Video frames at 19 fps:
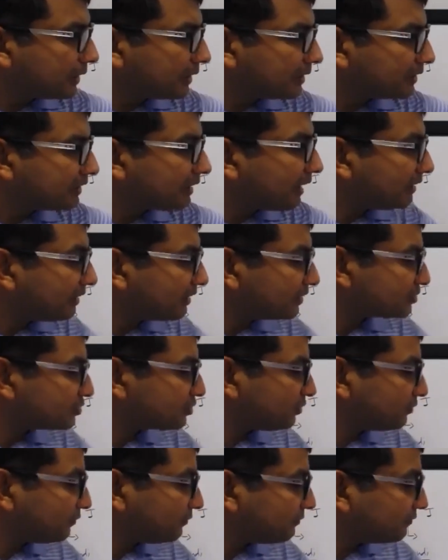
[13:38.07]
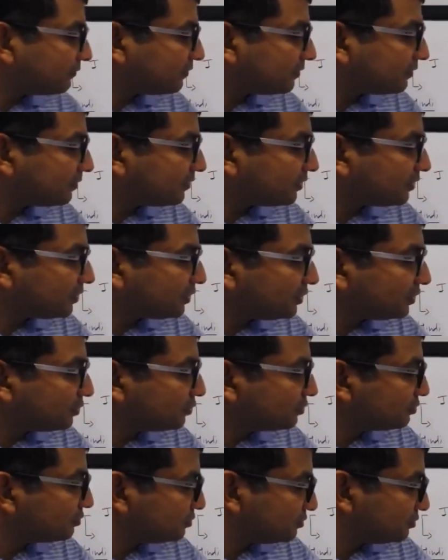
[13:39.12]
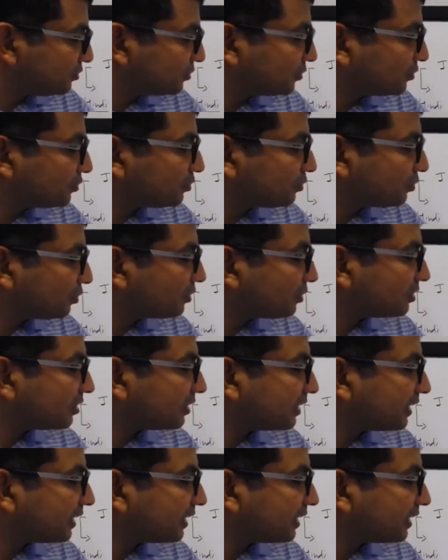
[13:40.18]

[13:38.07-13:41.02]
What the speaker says: regardless of you wrote